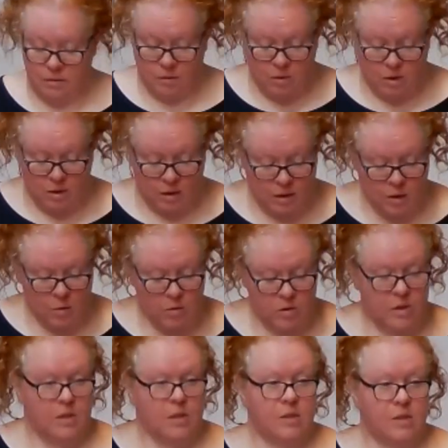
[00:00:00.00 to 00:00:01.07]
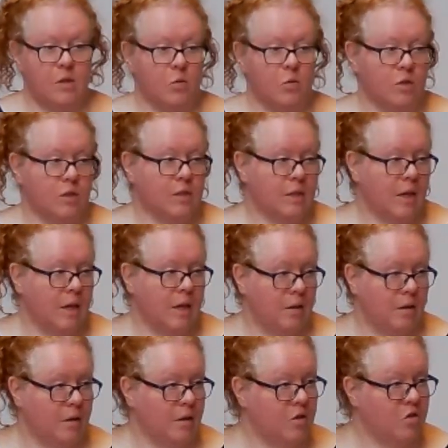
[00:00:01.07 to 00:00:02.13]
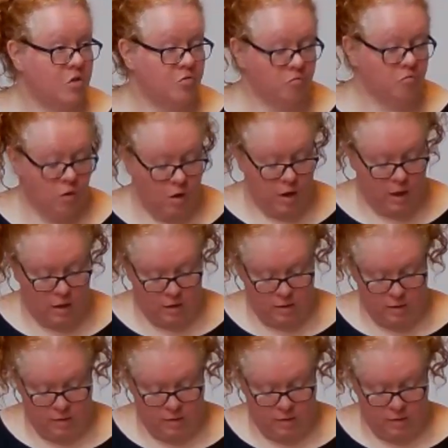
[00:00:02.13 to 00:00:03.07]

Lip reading: the one closest to your skin, is just right.